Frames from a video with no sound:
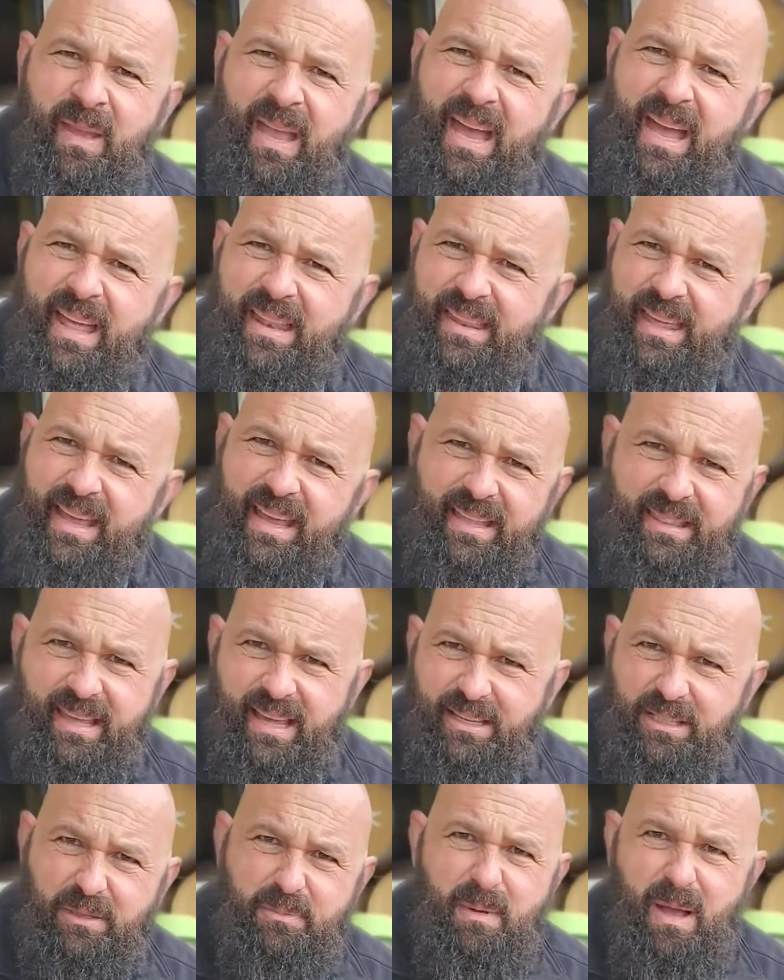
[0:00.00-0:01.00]
And they,
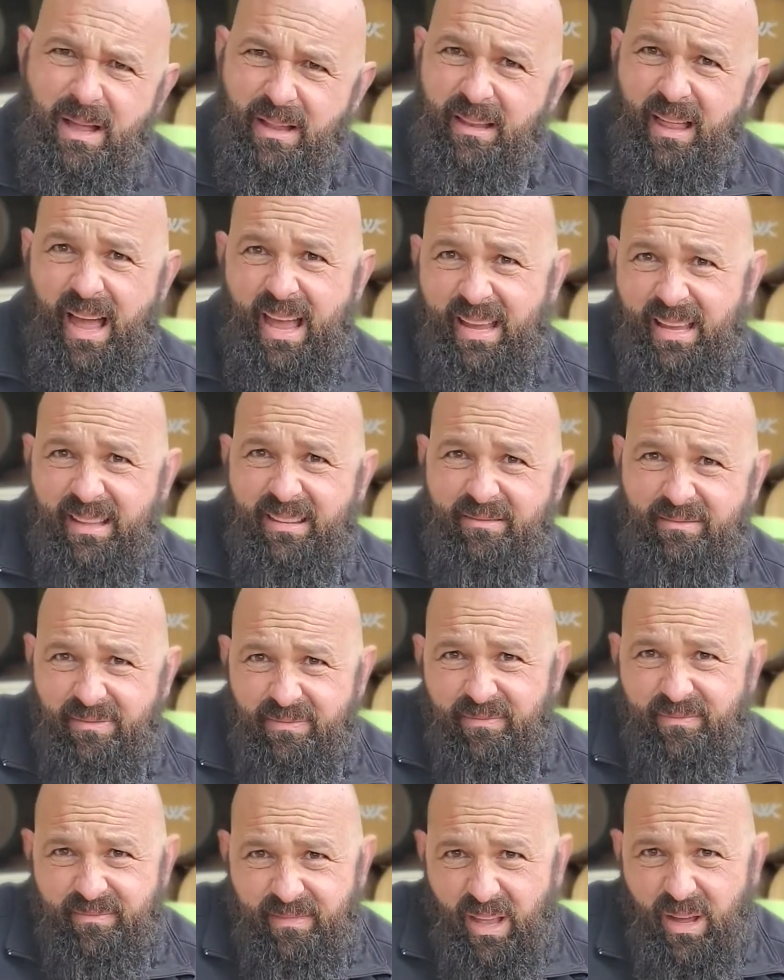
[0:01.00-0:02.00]
they smell like,
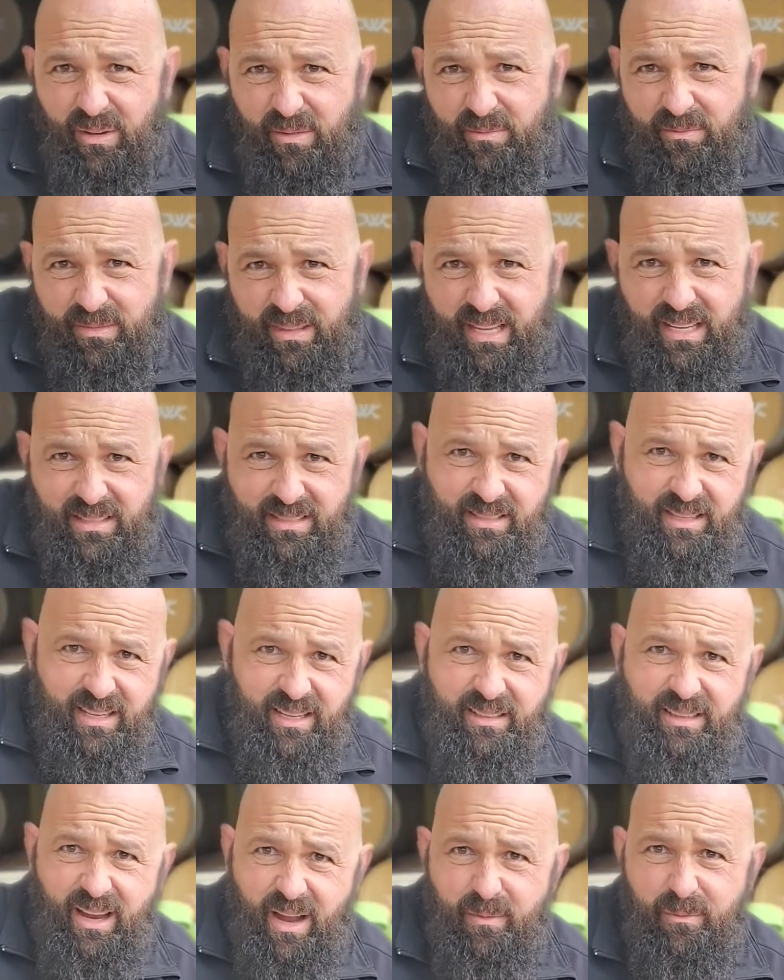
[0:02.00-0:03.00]
you know, things
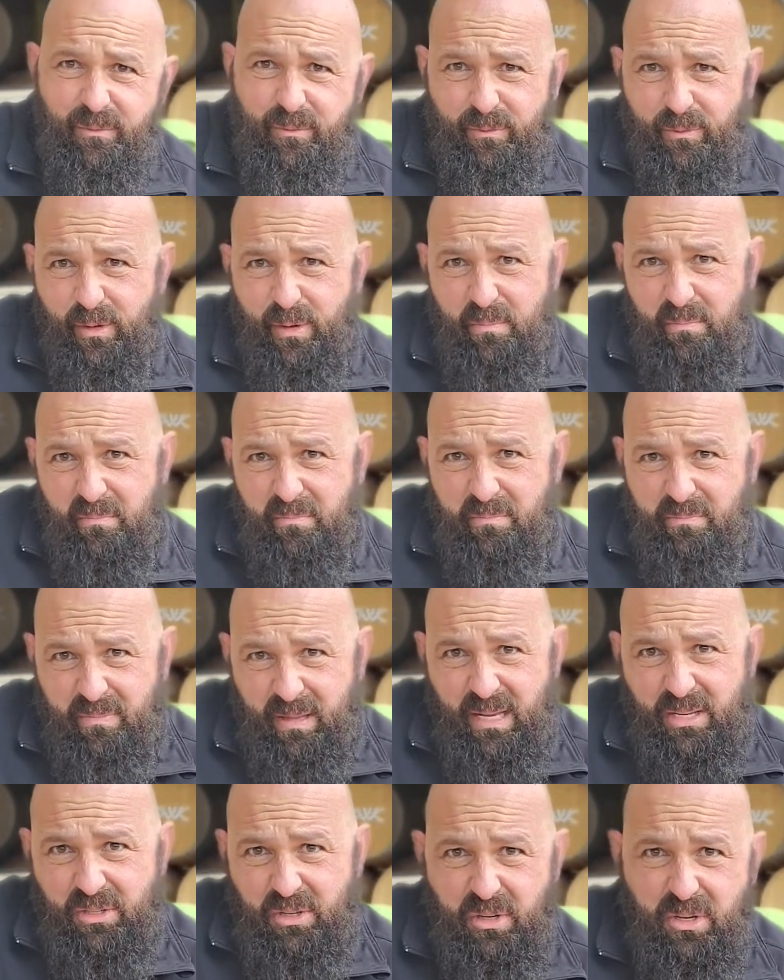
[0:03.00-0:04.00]
that come from
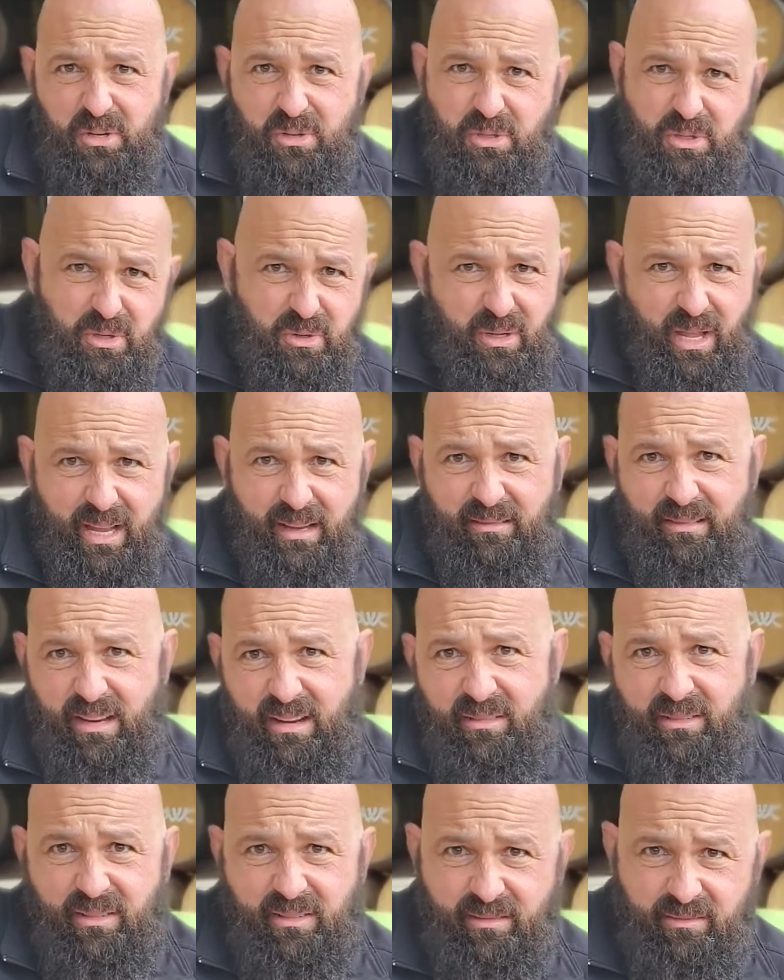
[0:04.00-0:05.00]
things you're used to, like, you
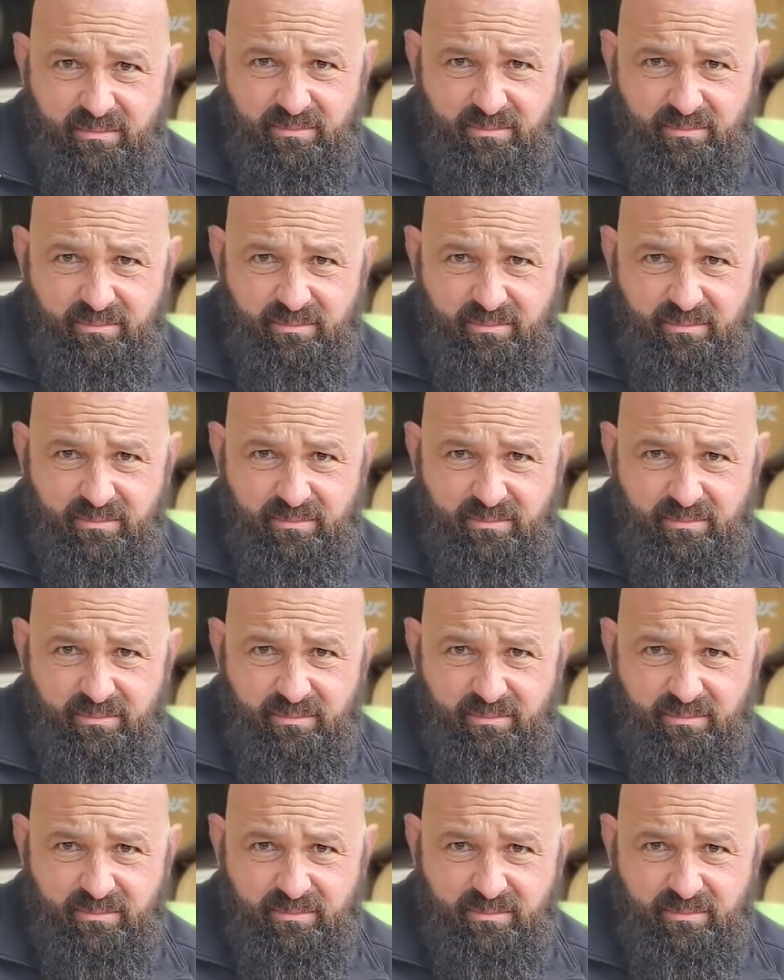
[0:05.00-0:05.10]
know,